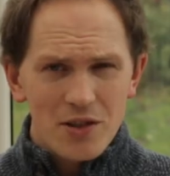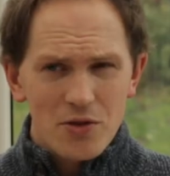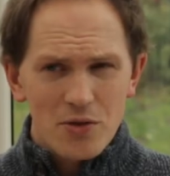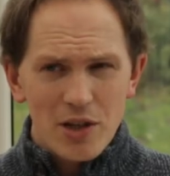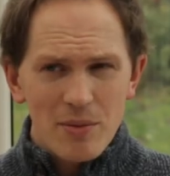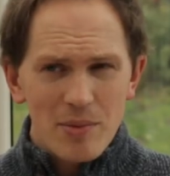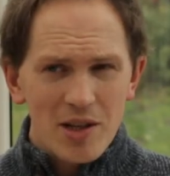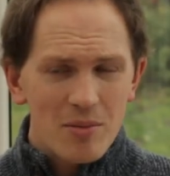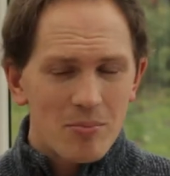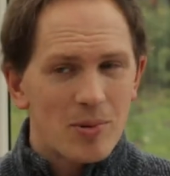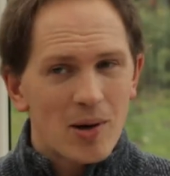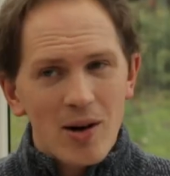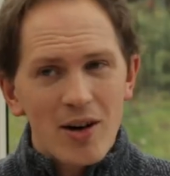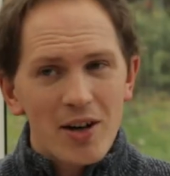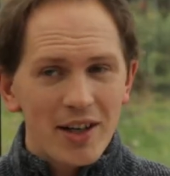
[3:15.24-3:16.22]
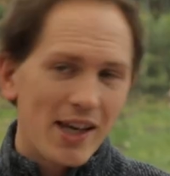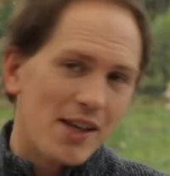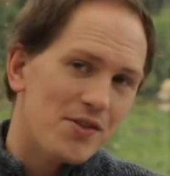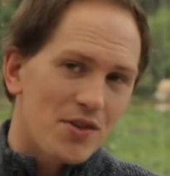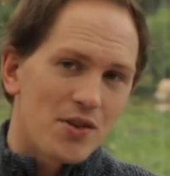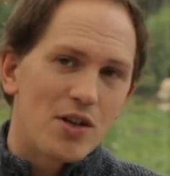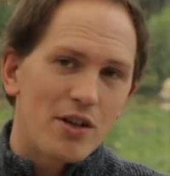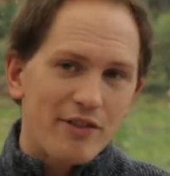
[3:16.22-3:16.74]
the tree by the bark,
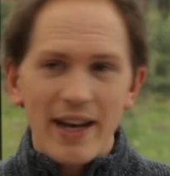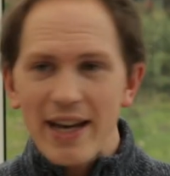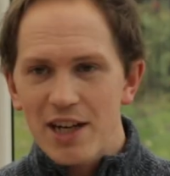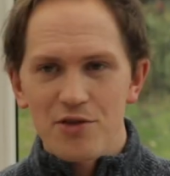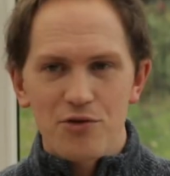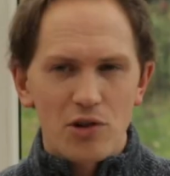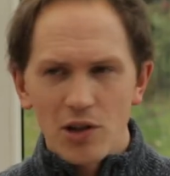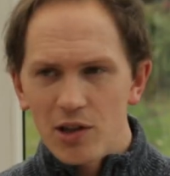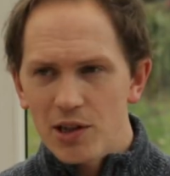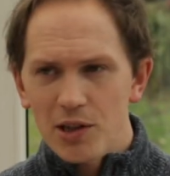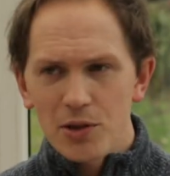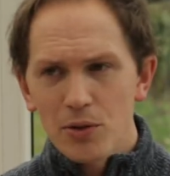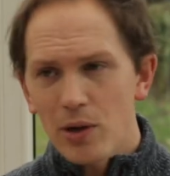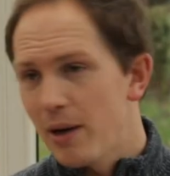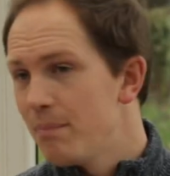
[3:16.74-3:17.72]
it's another extra clue.